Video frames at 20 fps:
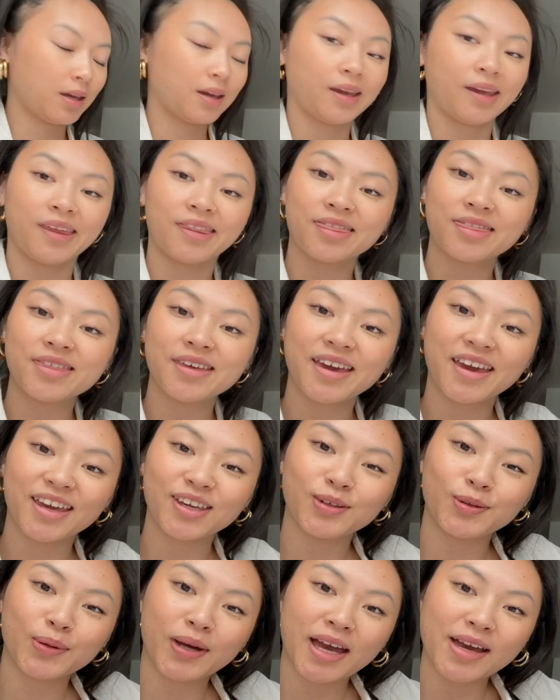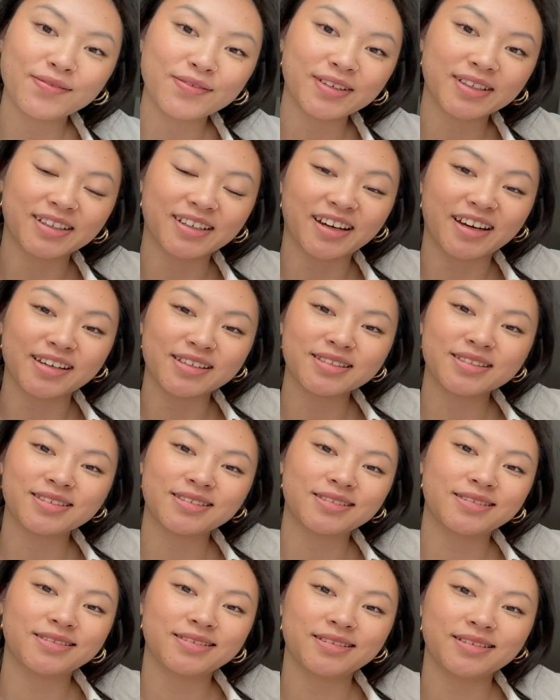And there you have it,
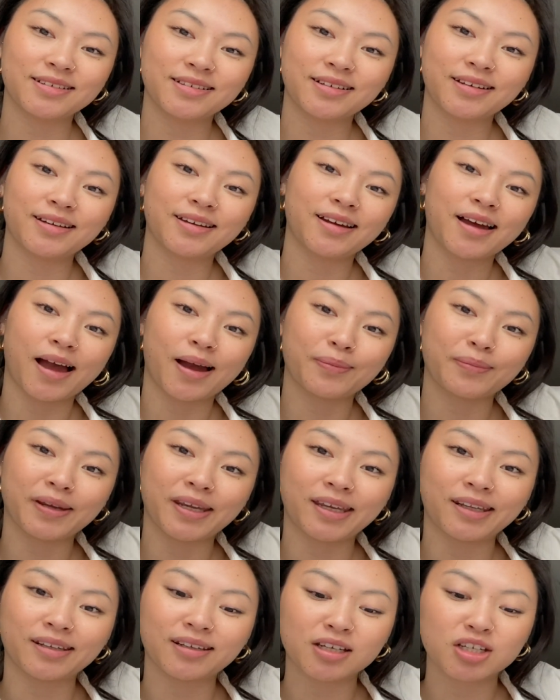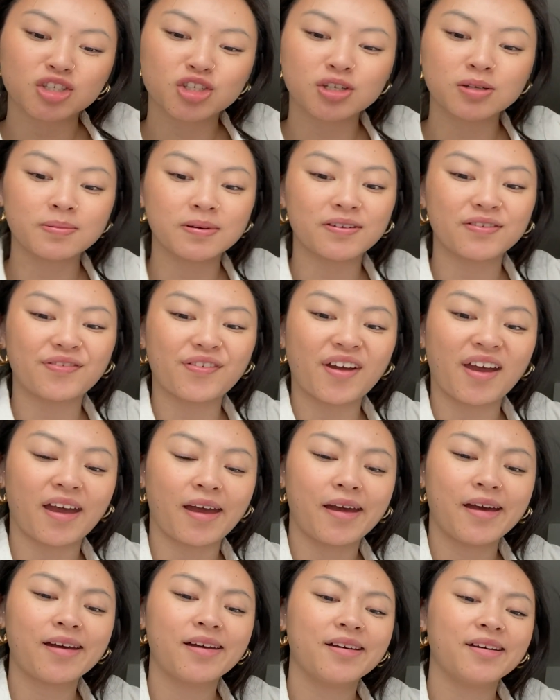guys. I mean, to be
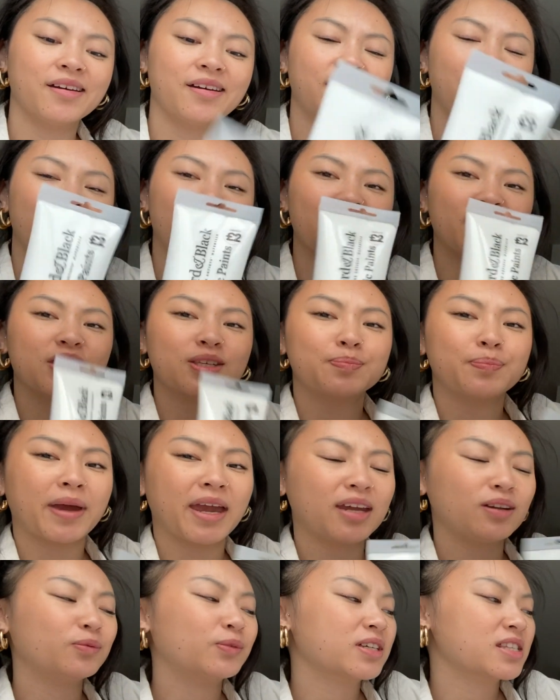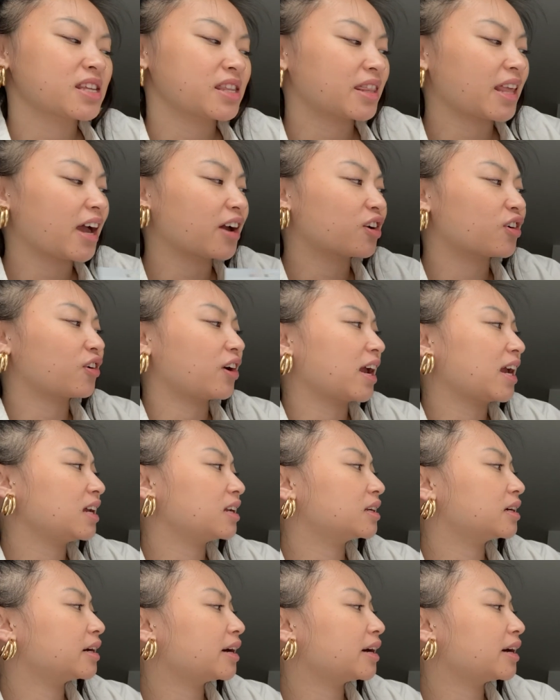fair, this paint wasn't that great.